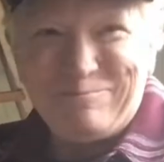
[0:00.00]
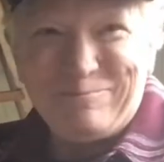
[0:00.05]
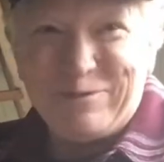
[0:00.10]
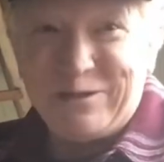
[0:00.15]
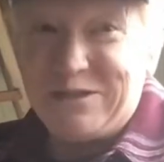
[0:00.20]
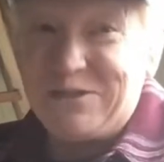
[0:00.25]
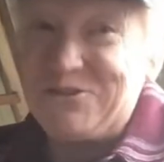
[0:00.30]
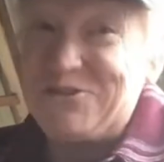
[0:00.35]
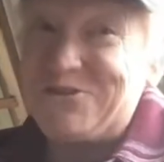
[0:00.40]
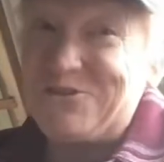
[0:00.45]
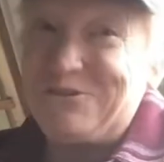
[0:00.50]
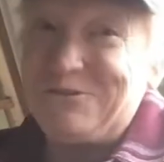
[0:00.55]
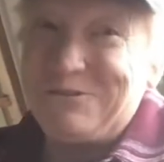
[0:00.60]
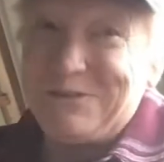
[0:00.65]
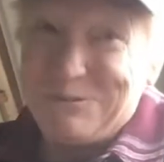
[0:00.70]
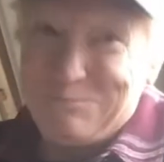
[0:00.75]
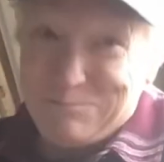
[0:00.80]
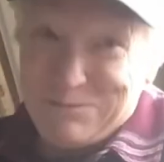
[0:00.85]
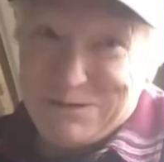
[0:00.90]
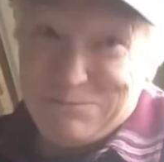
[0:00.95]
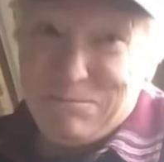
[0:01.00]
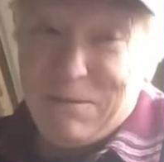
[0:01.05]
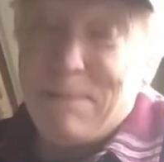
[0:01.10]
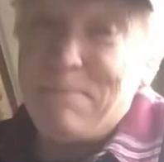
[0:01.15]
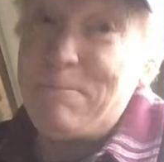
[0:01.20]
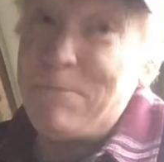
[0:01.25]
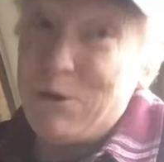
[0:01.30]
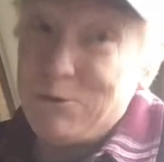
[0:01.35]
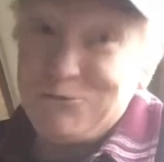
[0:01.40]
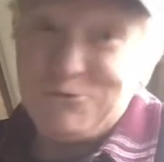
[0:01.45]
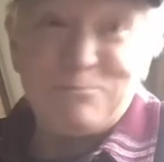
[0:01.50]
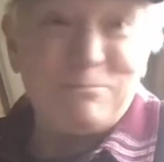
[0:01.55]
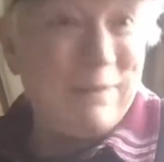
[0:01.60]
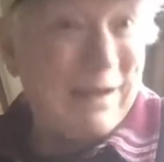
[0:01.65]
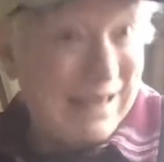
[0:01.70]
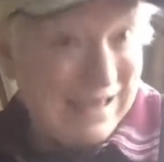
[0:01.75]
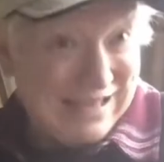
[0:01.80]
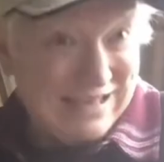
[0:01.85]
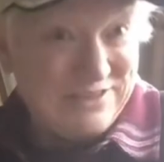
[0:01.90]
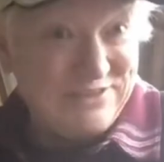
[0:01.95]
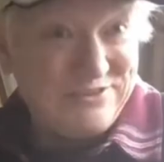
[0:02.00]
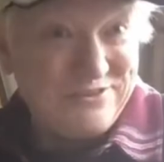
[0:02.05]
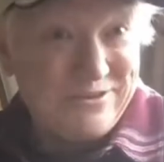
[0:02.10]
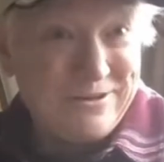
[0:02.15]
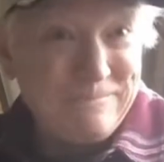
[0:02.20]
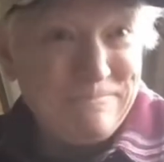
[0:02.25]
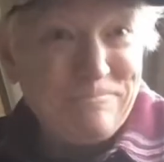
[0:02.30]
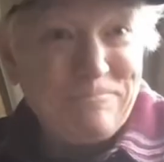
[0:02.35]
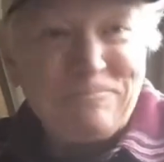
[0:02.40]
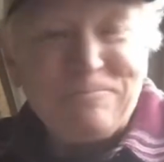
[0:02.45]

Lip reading: but it's certainly been my most blessed.